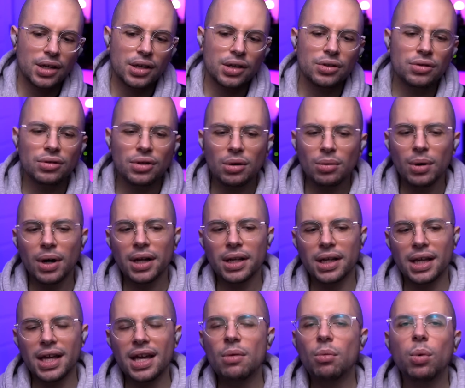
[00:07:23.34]
You know
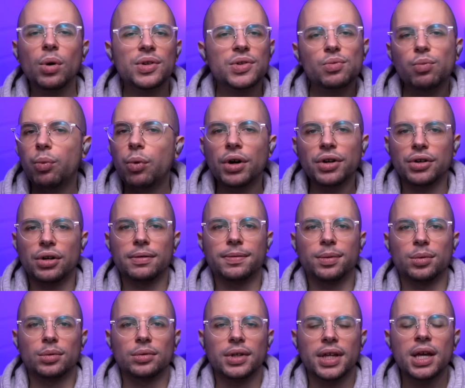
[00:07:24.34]
what? It was
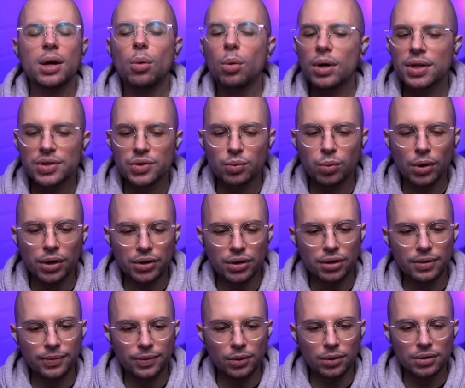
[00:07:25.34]
wonderful. It was
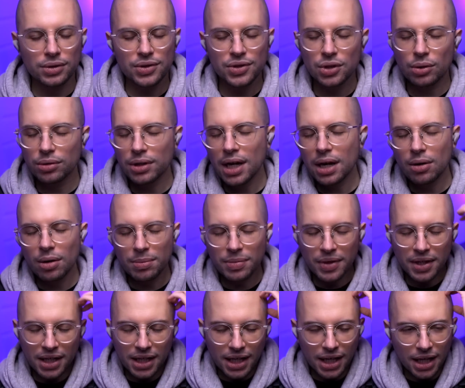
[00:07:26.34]
wonderful. So now I'm
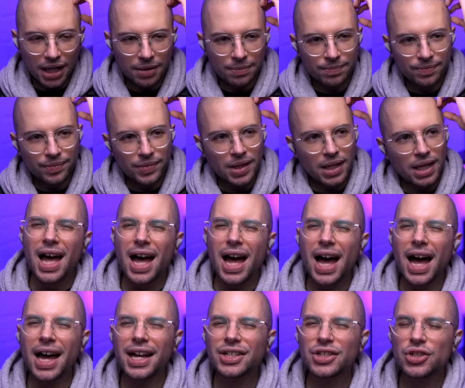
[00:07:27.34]
thinking,
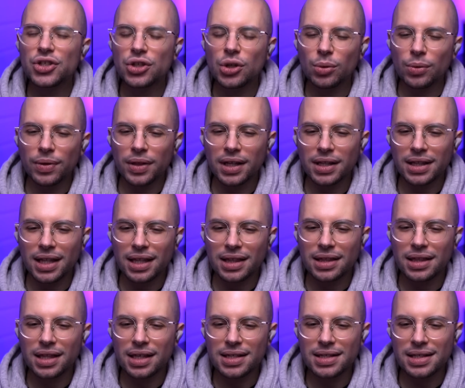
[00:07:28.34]
I just don't think
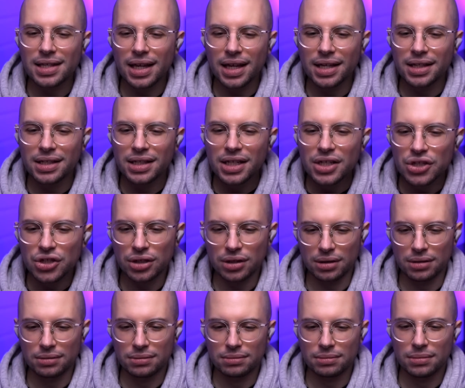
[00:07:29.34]
that this
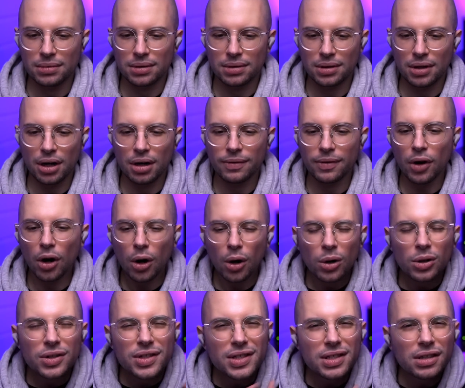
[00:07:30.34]
edition of
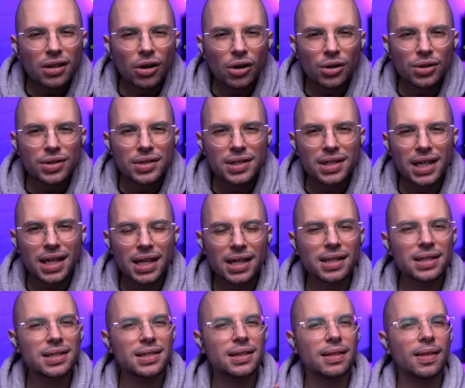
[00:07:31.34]
All Stars
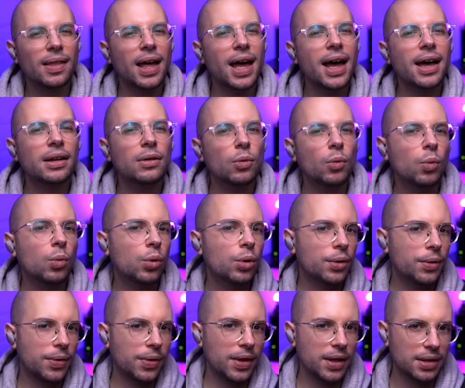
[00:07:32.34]
is that
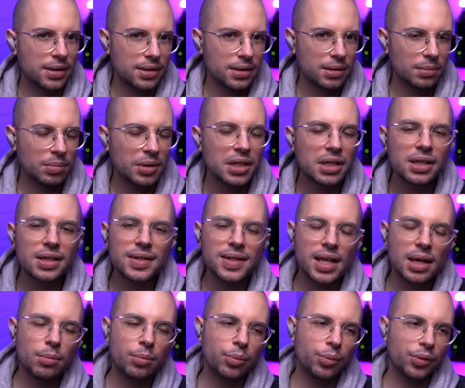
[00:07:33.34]
worth it, because
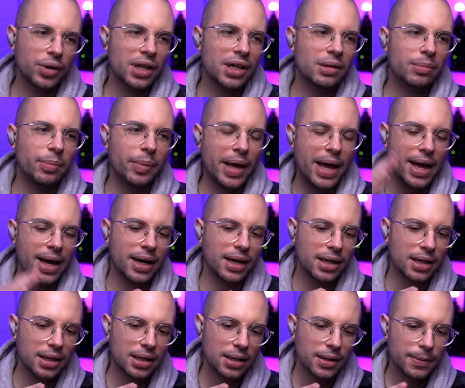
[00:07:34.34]
they bring
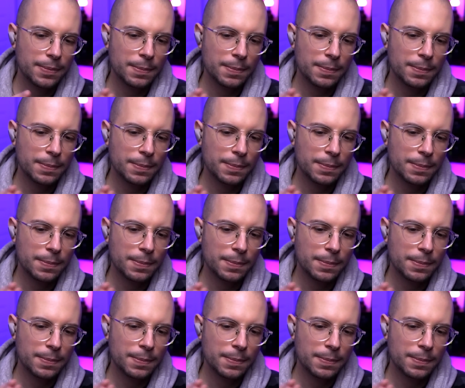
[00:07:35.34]
back